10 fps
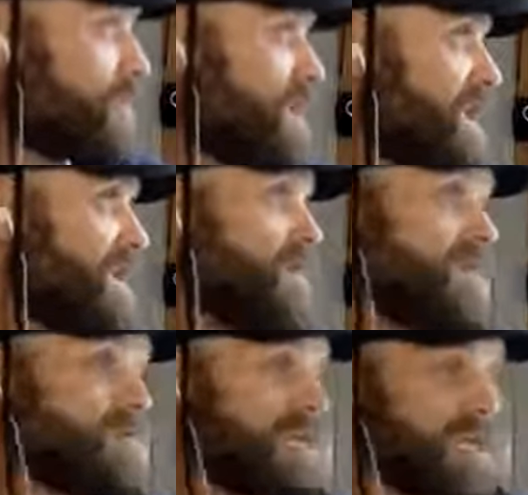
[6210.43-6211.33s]
would
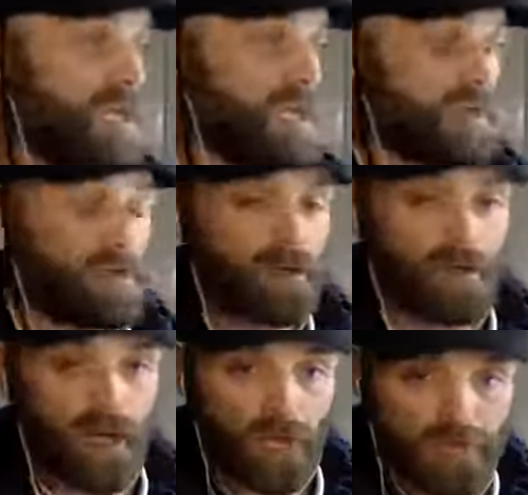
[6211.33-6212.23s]
clearly be
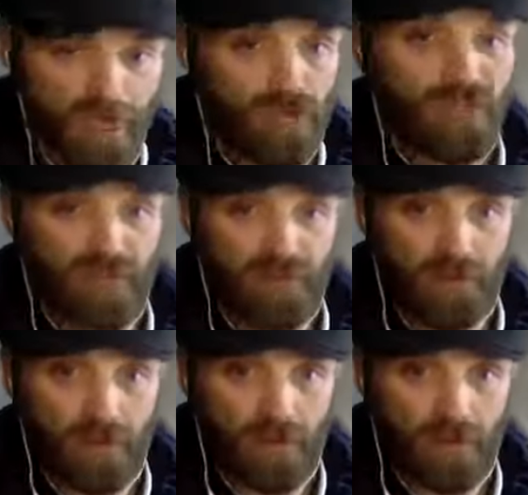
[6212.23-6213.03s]
abusive,